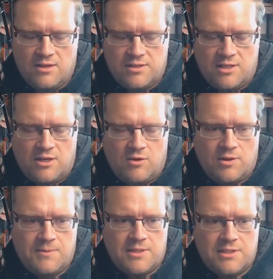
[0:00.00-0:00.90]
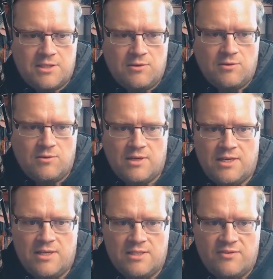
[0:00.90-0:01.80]
So what I'm going to do
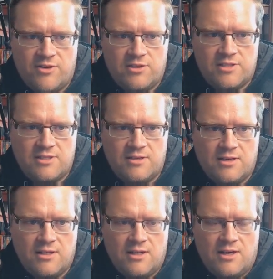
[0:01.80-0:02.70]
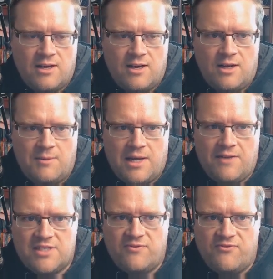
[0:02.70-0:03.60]
is first I have
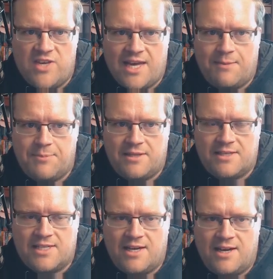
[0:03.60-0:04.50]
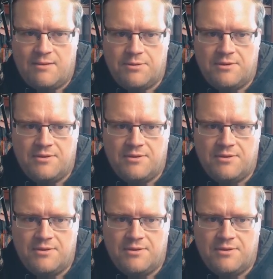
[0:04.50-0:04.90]
this VApp at the top,